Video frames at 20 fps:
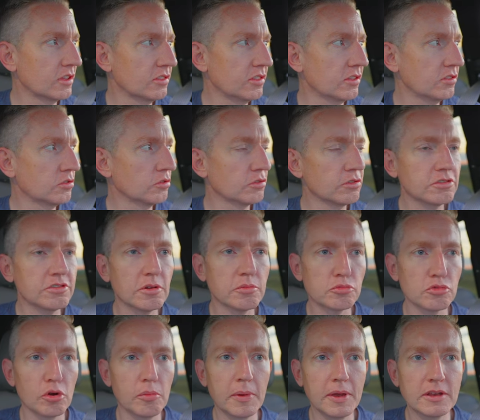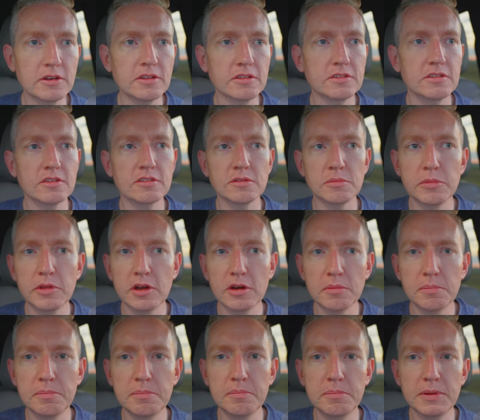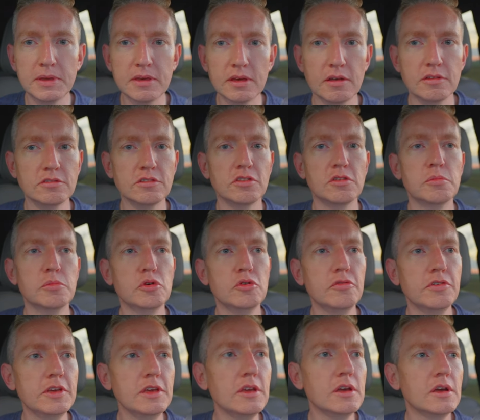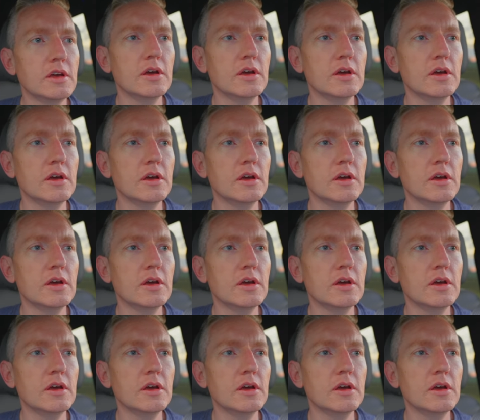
I think there's some romanticism there because of the movie.